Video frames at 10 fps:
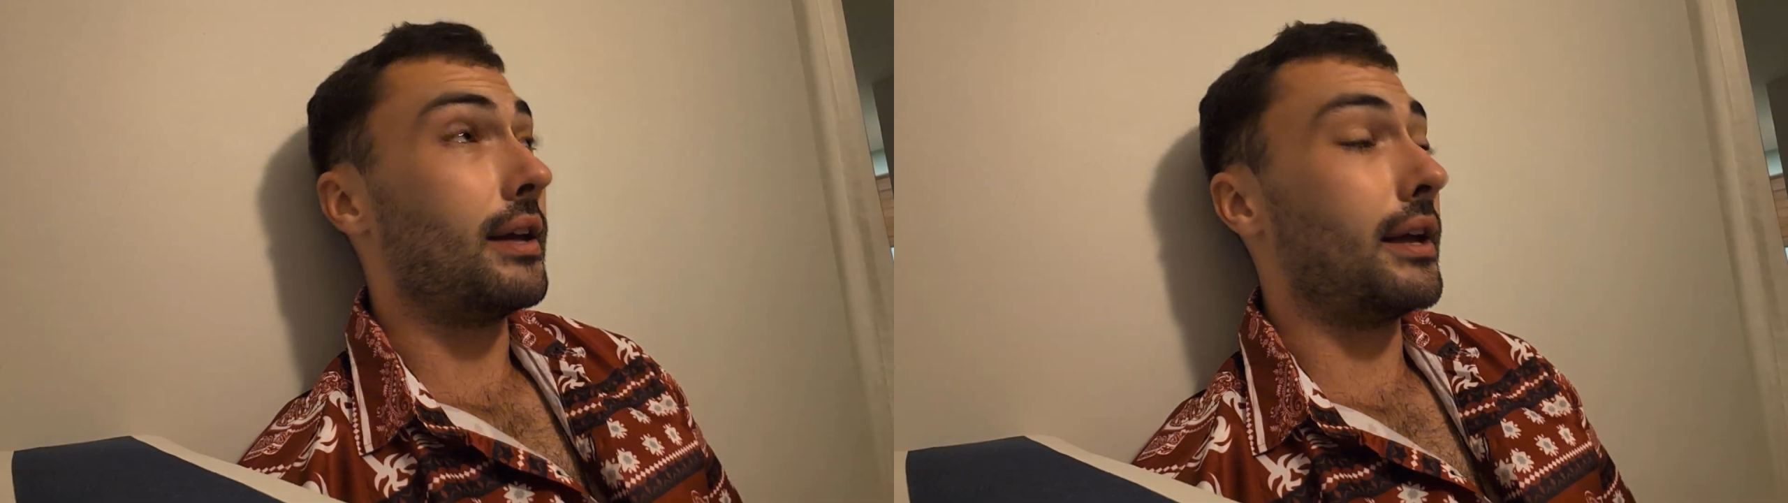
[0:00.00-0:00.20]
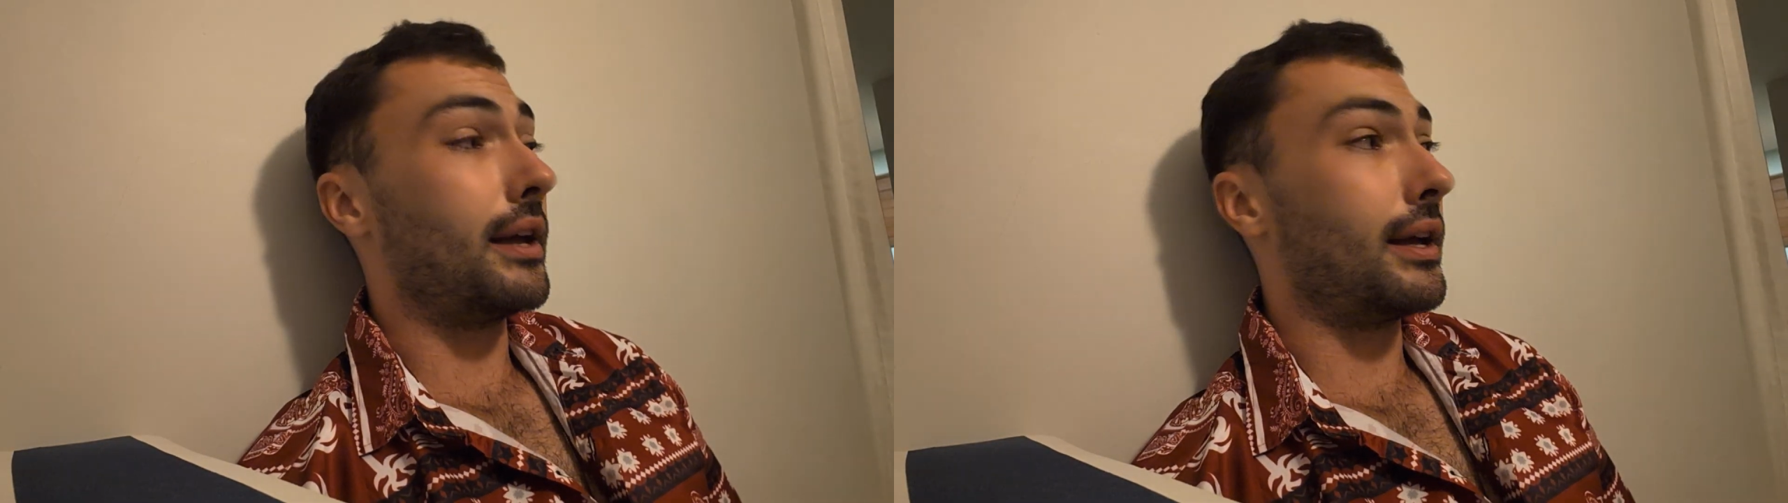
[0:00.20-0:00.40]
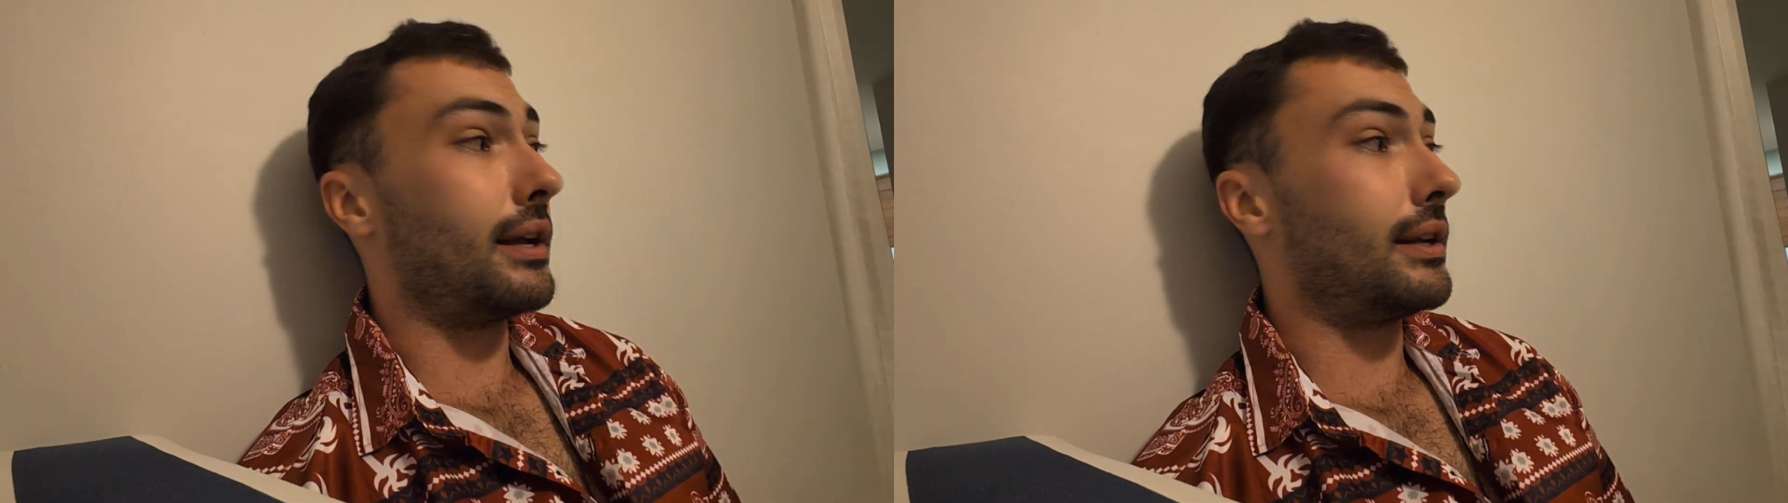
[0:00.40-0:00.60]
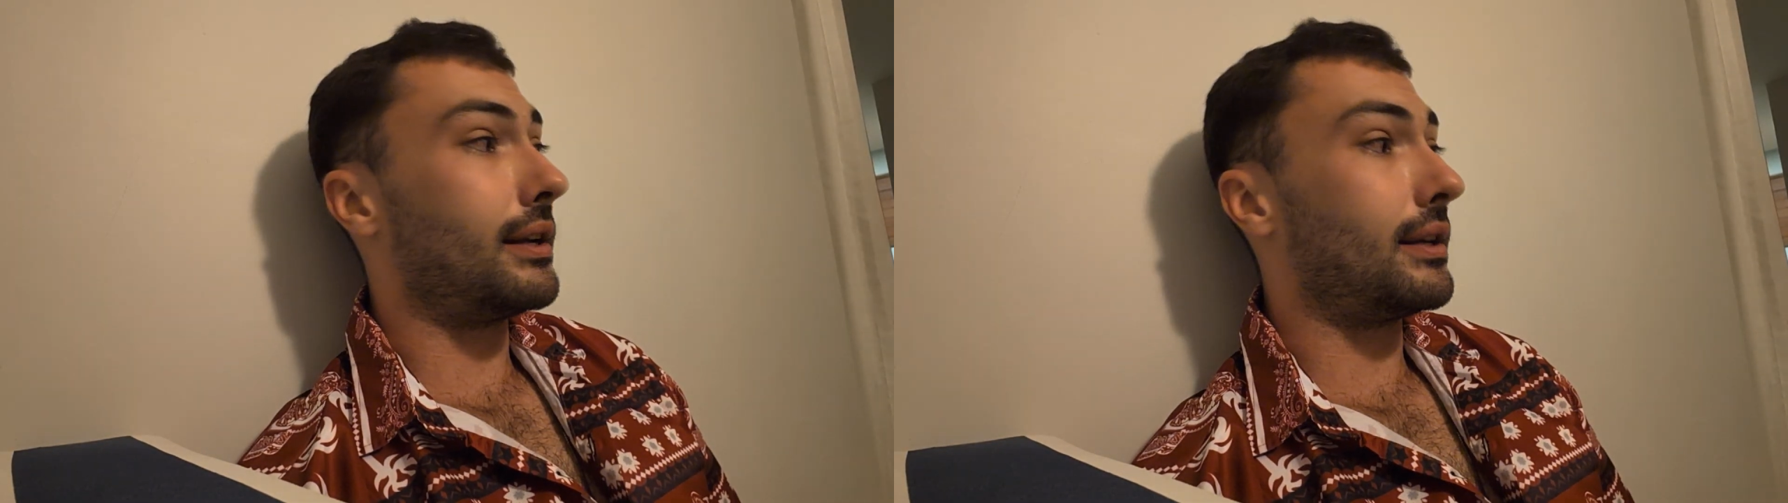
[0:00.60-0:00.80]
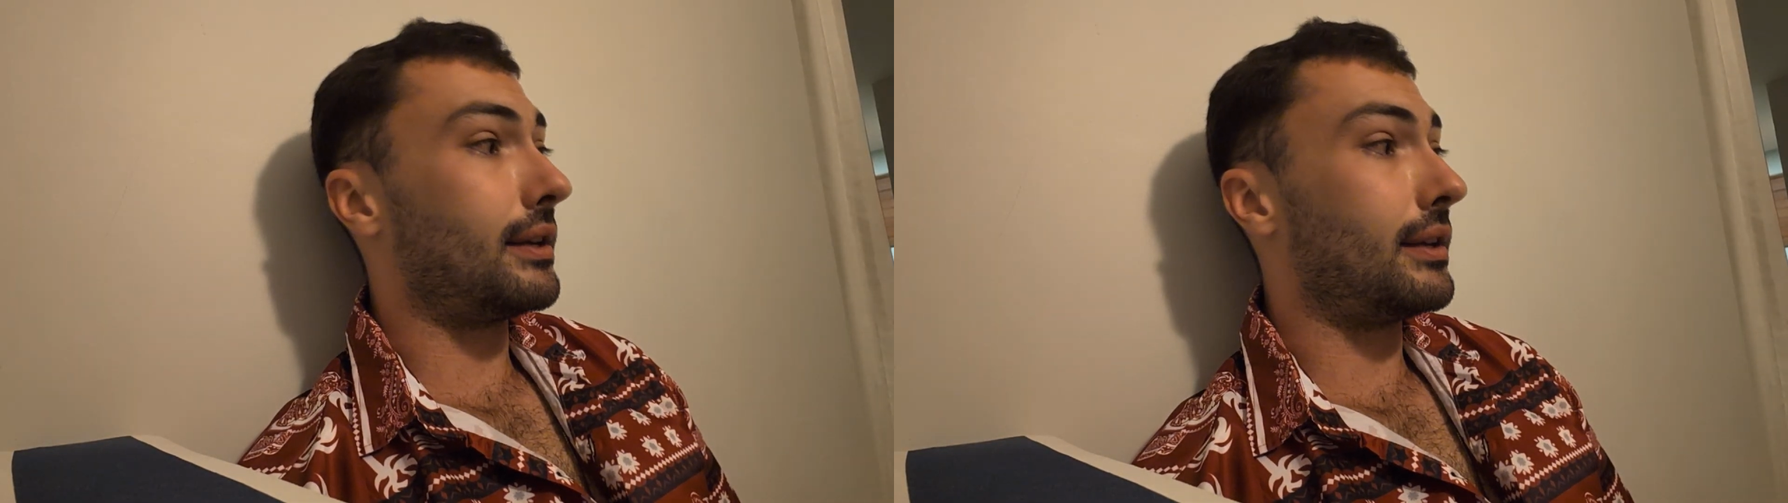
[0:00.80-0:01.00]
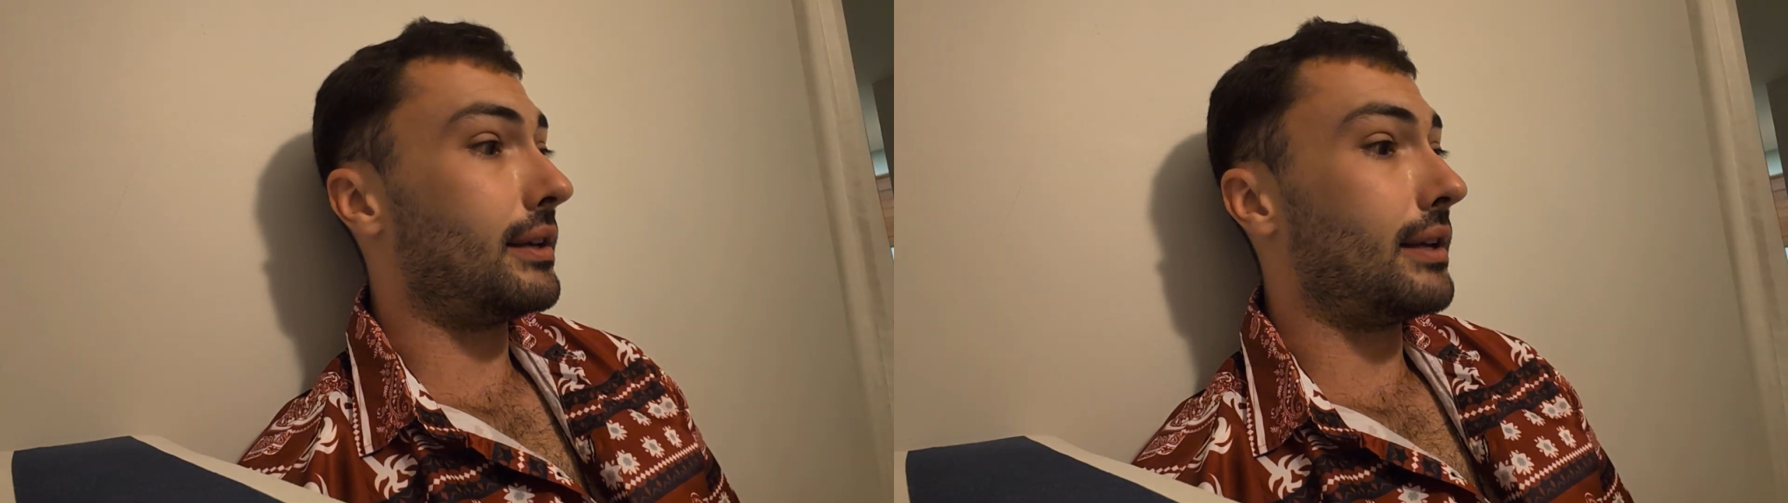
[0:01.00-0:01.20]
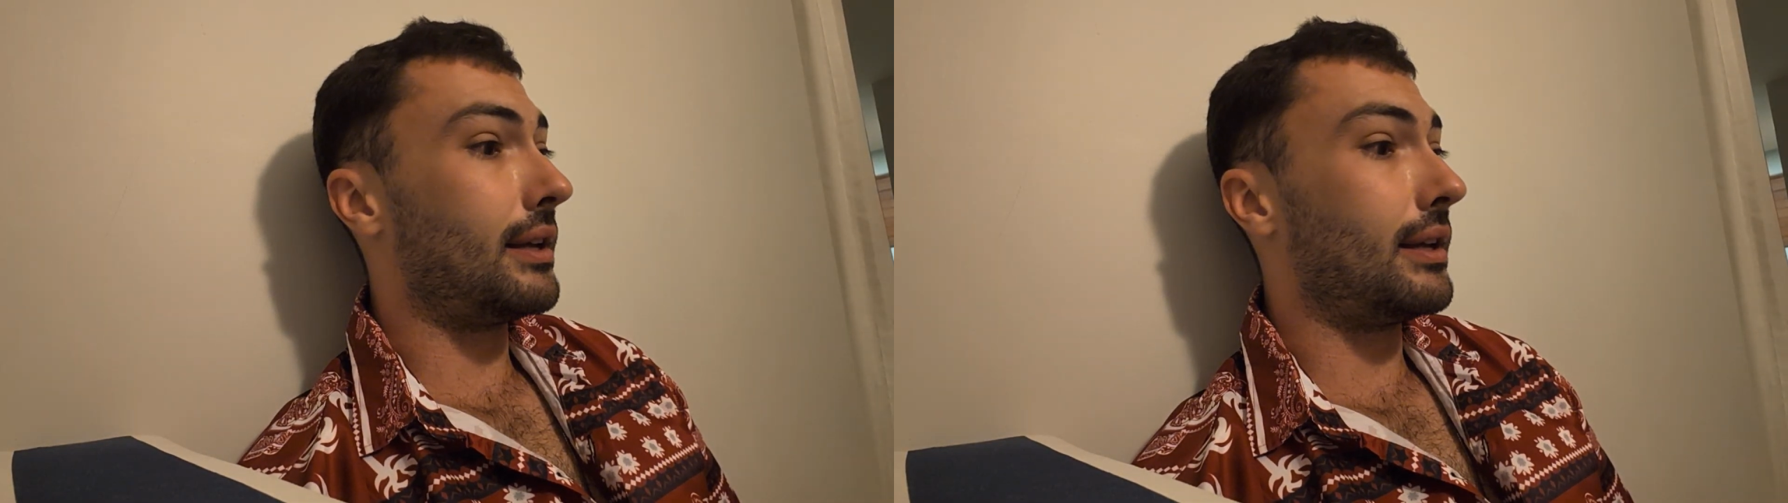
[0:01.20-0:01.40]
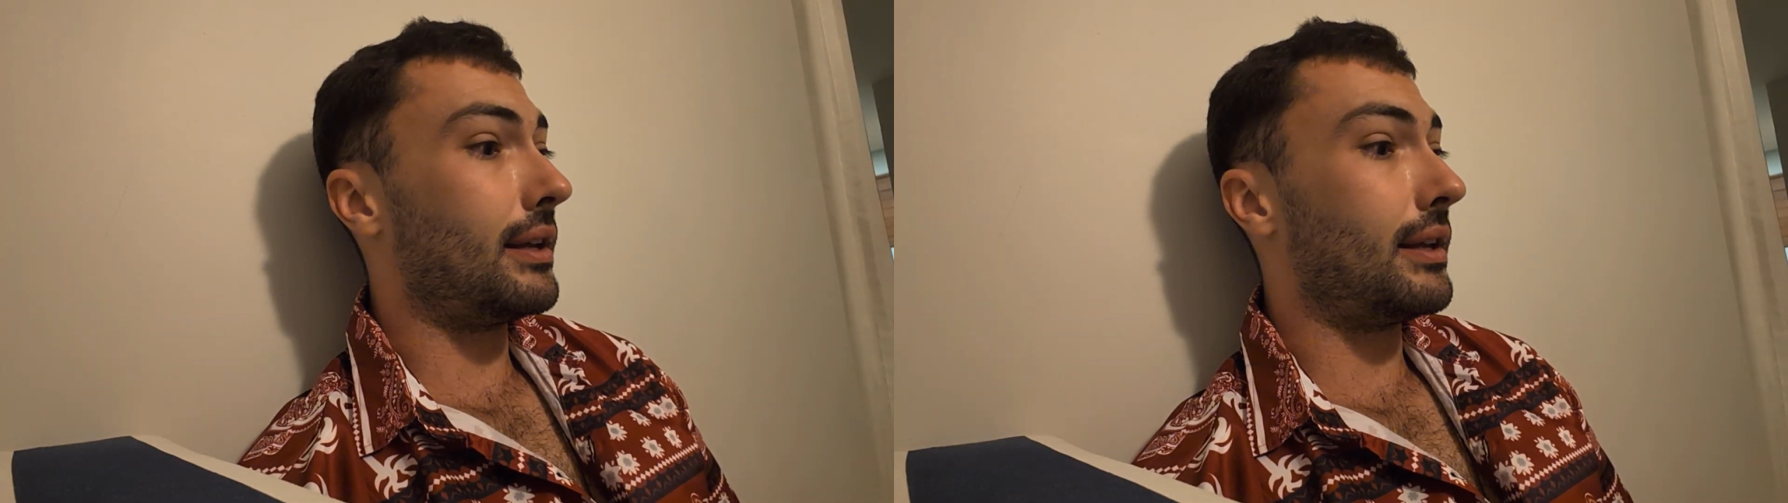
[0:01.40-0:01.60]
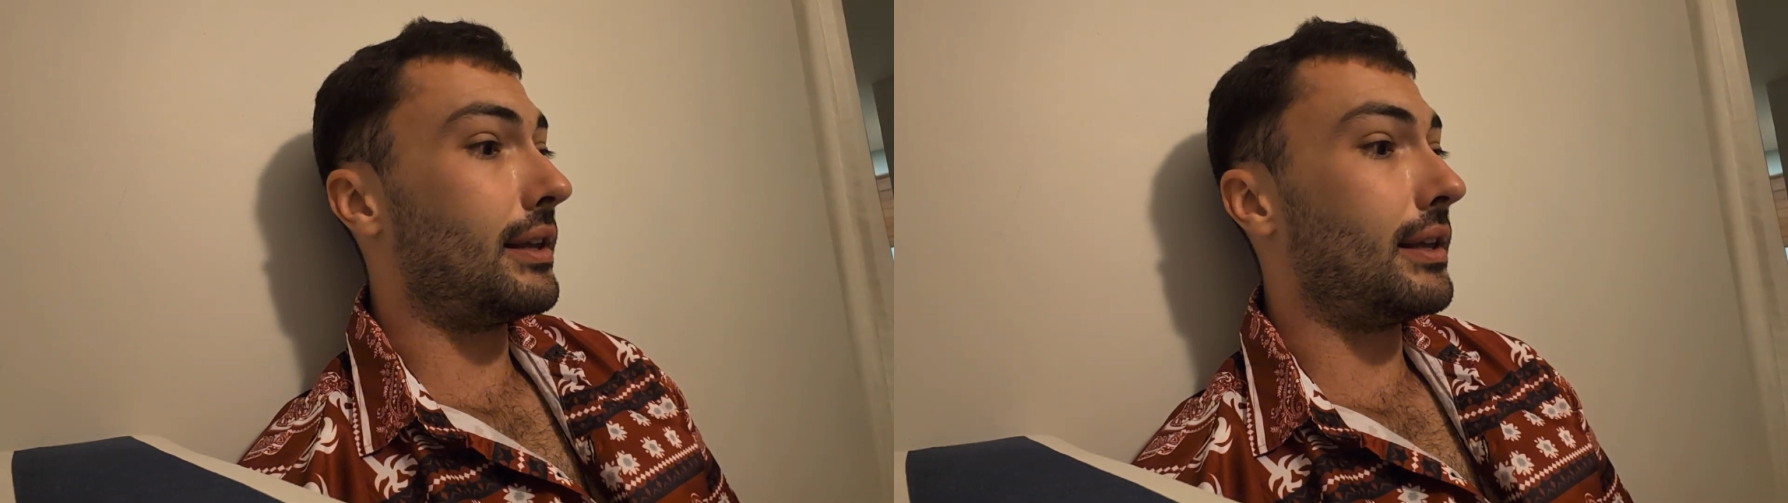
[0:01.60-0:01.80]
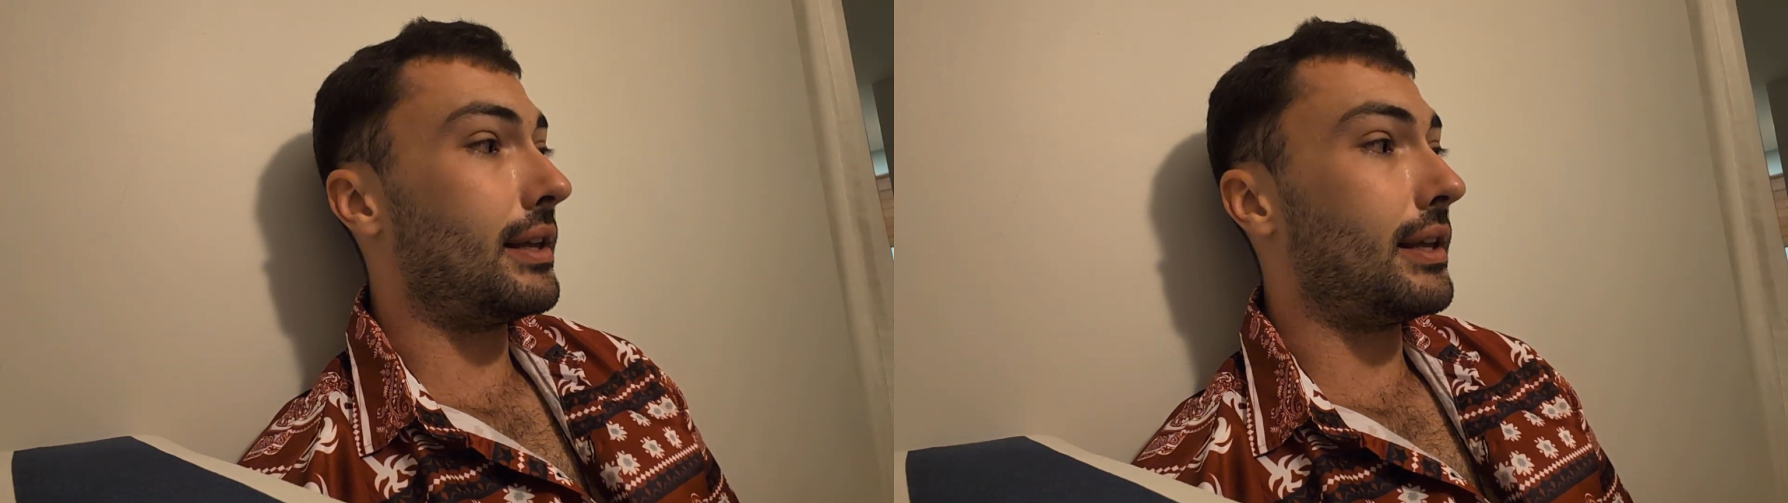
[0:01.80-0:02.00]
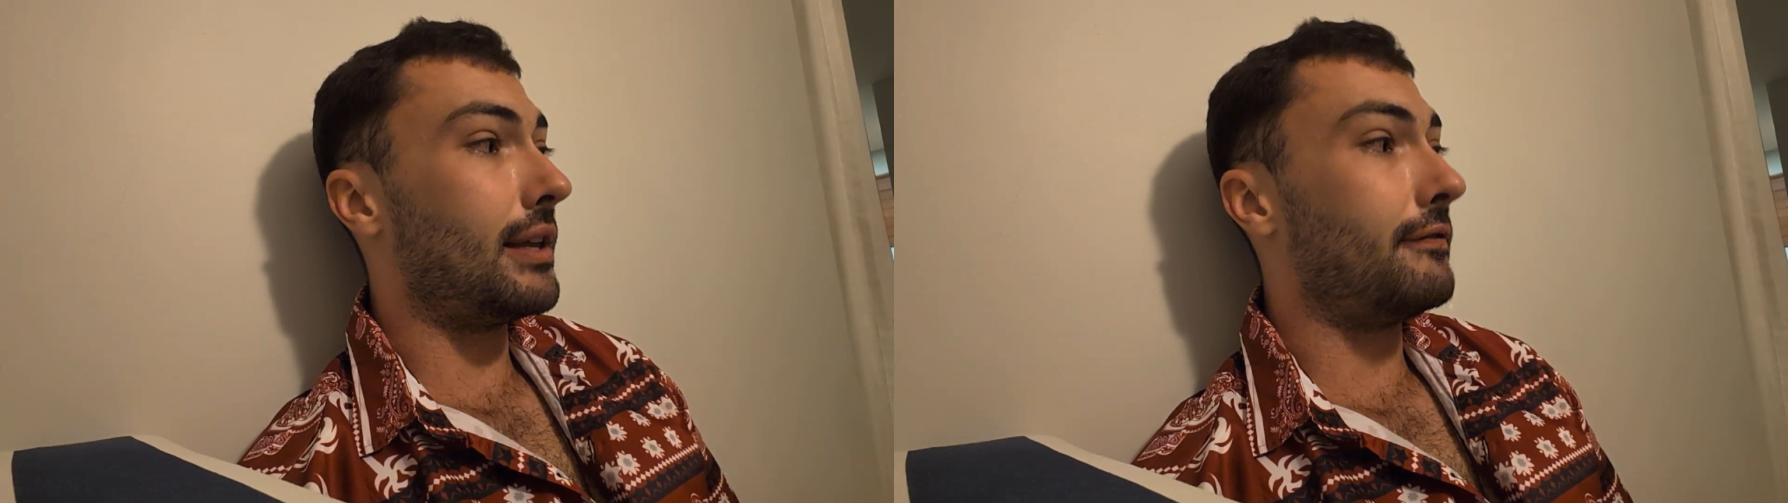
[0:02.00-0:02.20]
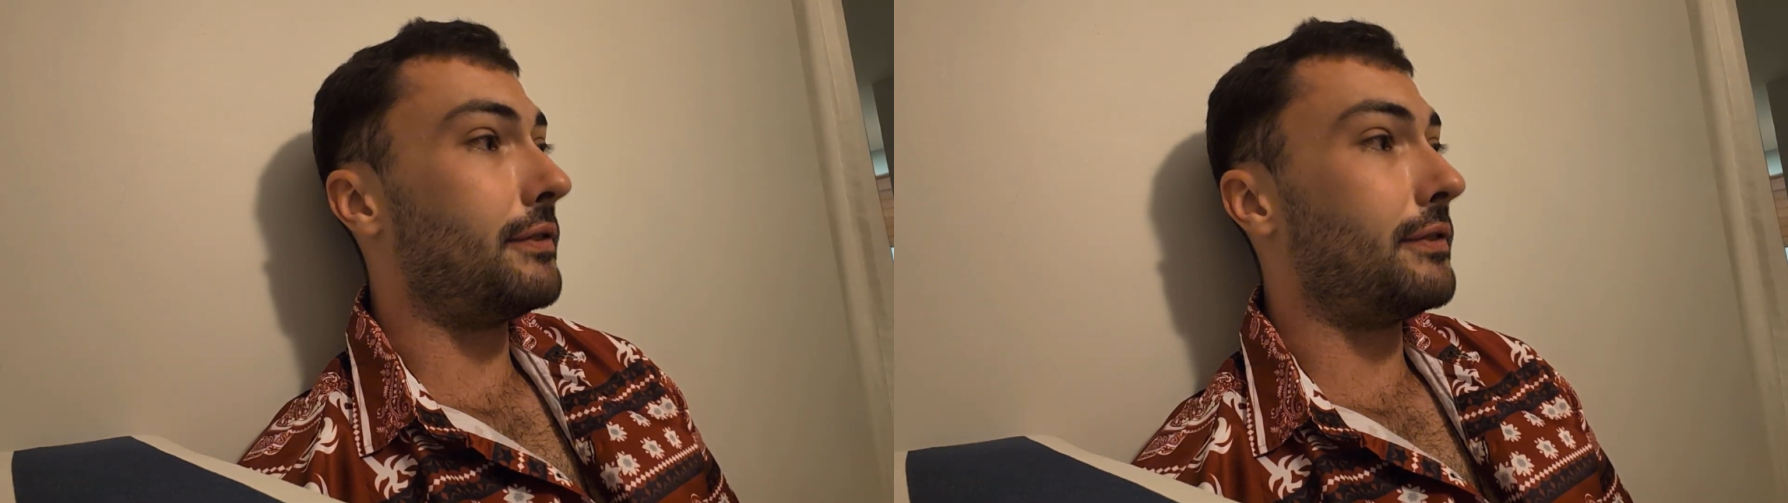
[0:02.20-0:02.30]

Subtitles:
And if